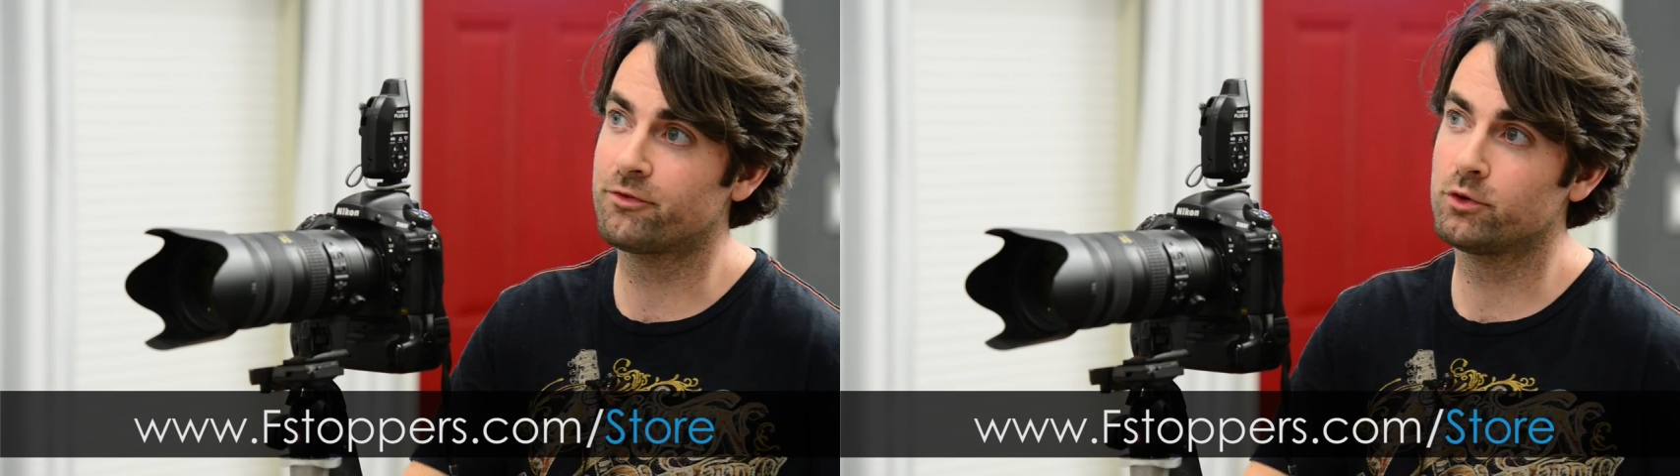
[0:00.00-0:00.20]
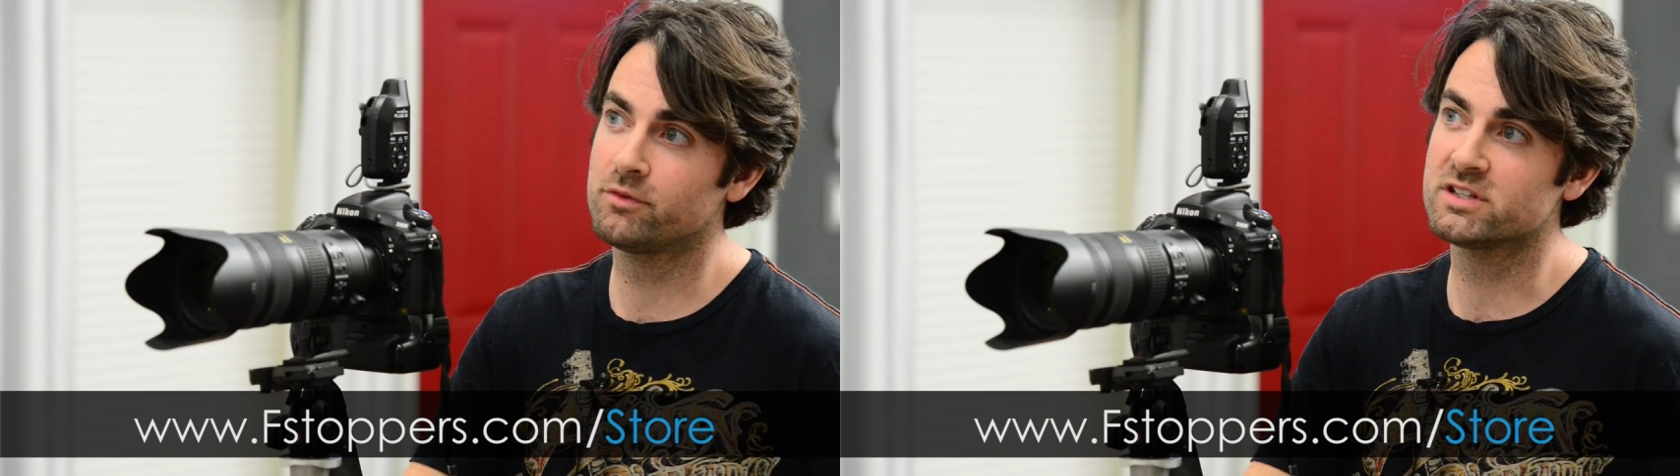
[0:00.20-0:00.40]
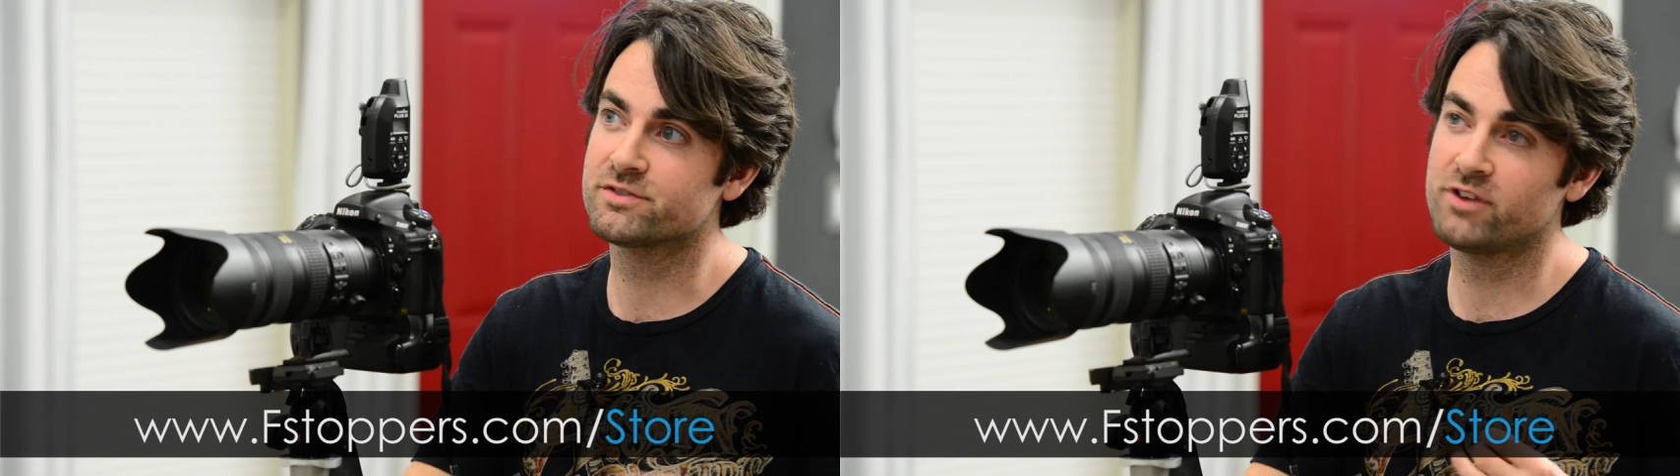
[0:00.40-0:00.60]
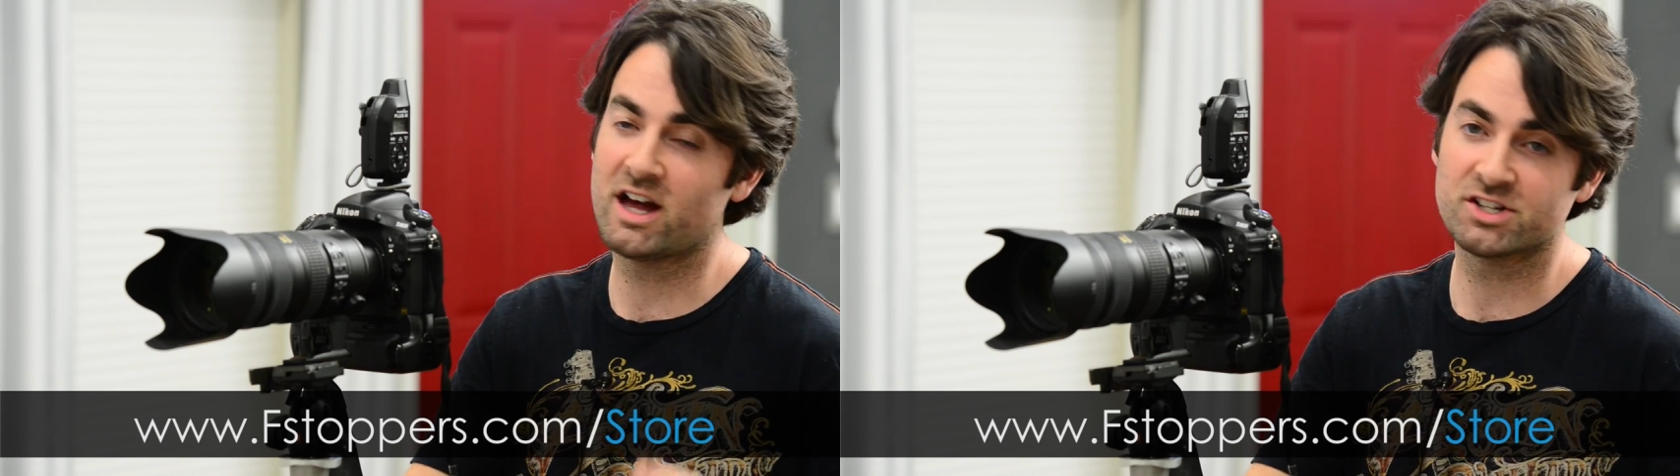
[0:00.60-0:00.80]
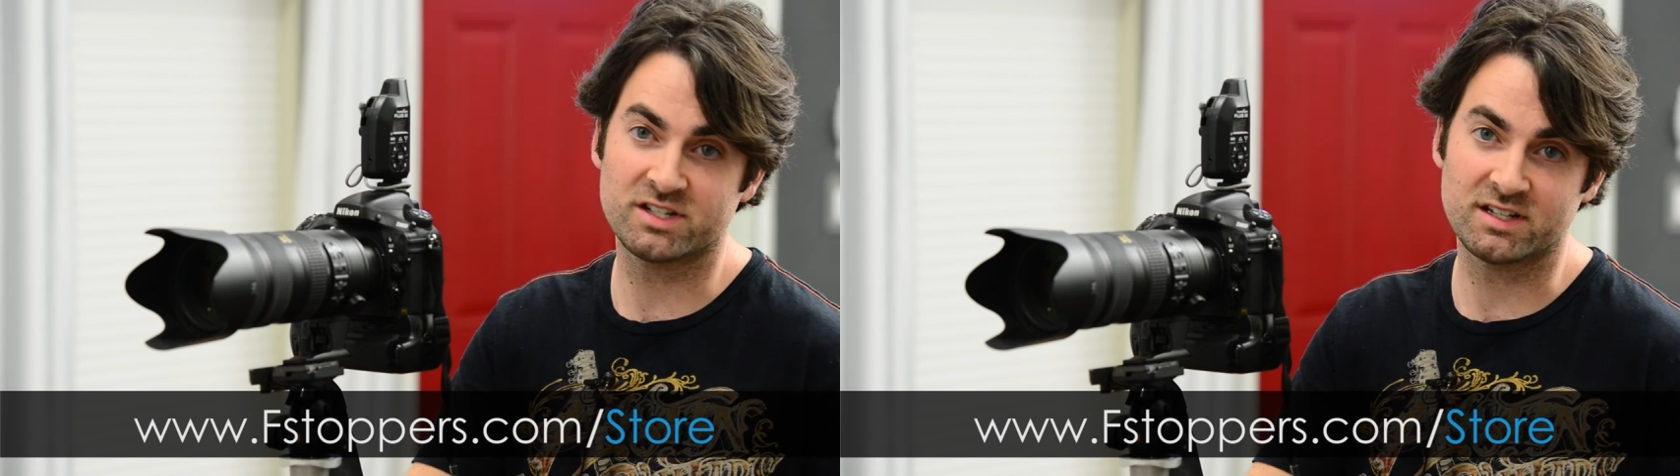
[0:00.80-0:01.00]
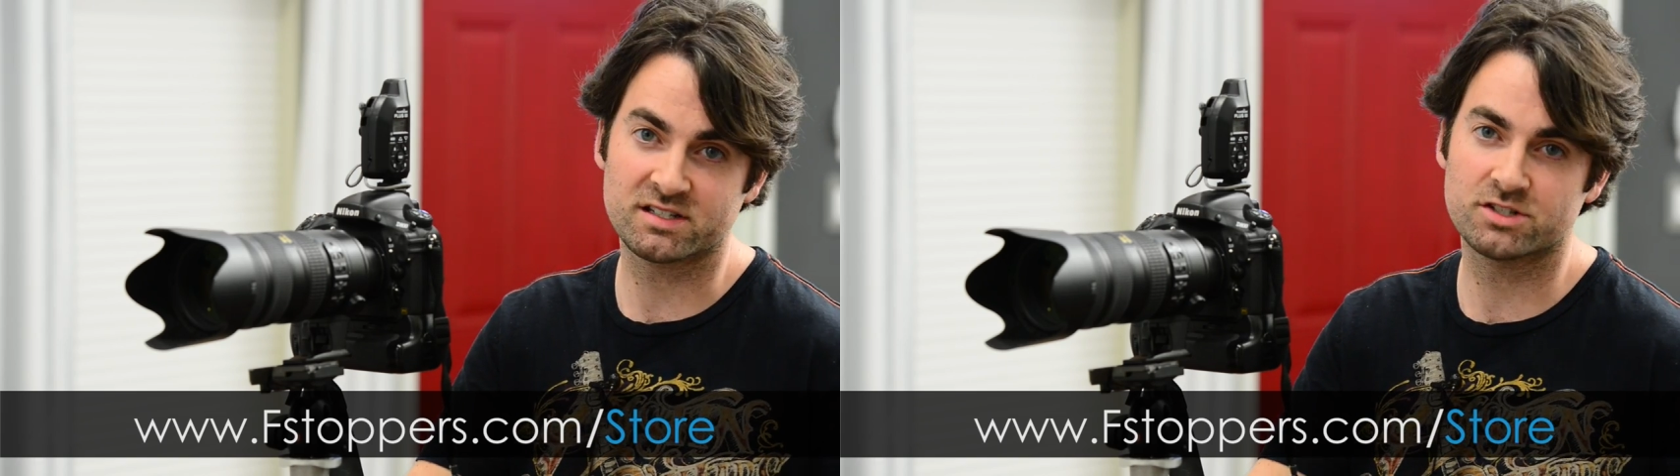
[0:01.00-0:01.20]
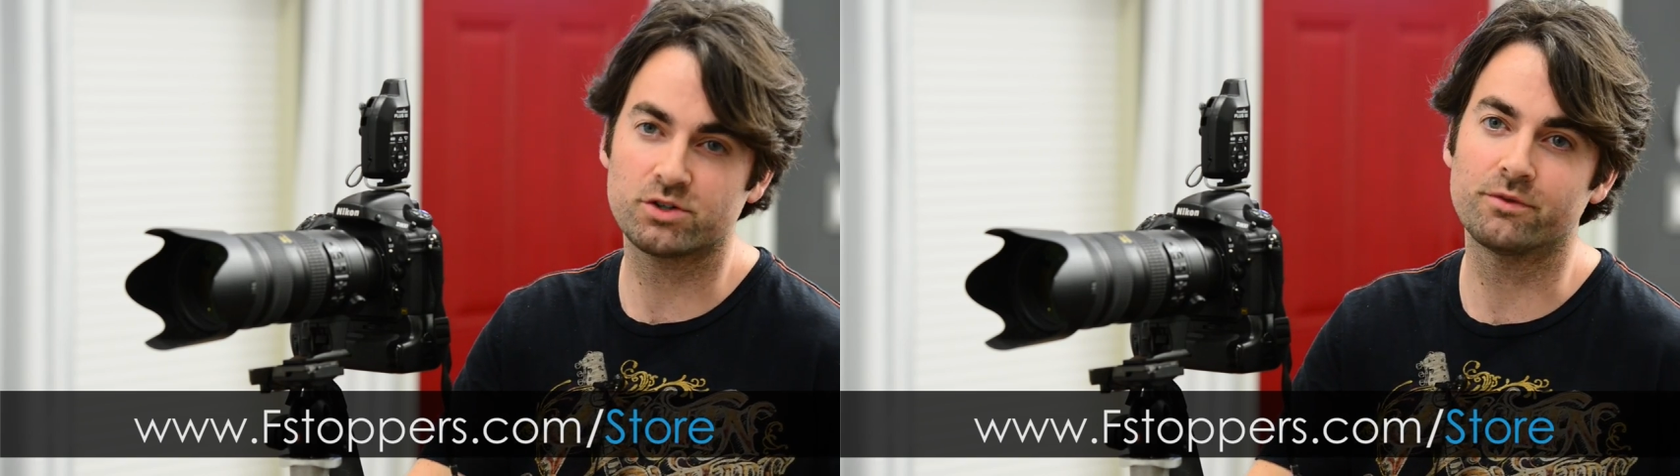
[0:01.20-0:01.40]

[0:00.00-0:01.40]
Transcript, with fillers: a few of these flash discs,